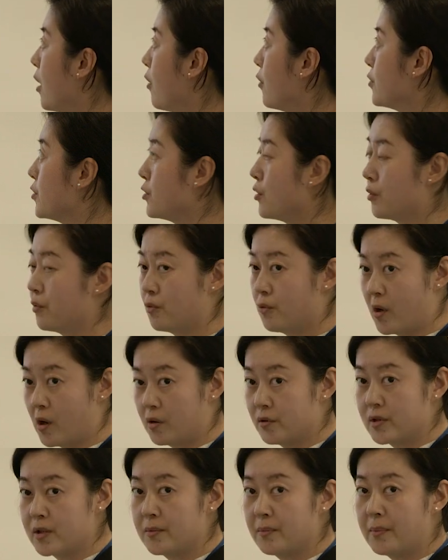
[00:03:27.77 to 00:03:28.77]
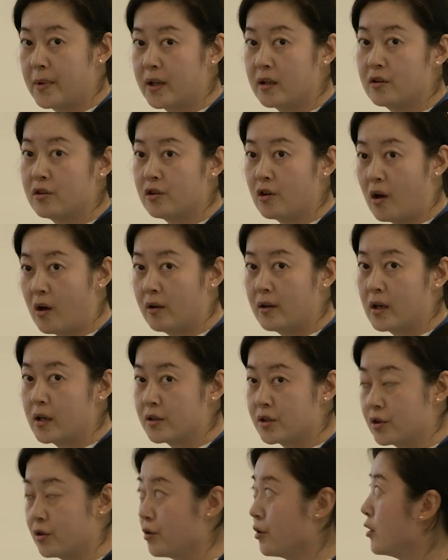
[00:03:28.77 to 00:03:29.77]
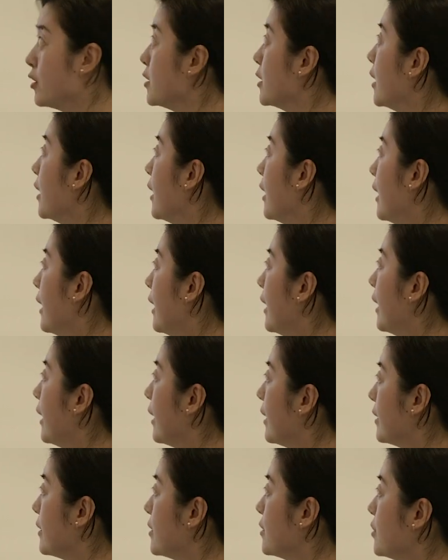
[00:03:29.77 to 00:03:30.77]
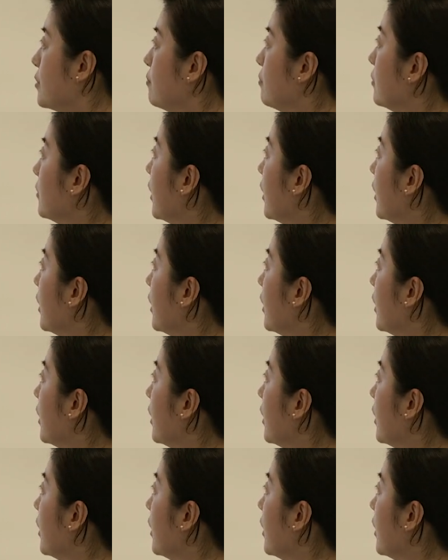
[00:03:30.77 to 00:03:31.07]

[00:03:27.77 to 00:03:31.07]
also grows, but not as good as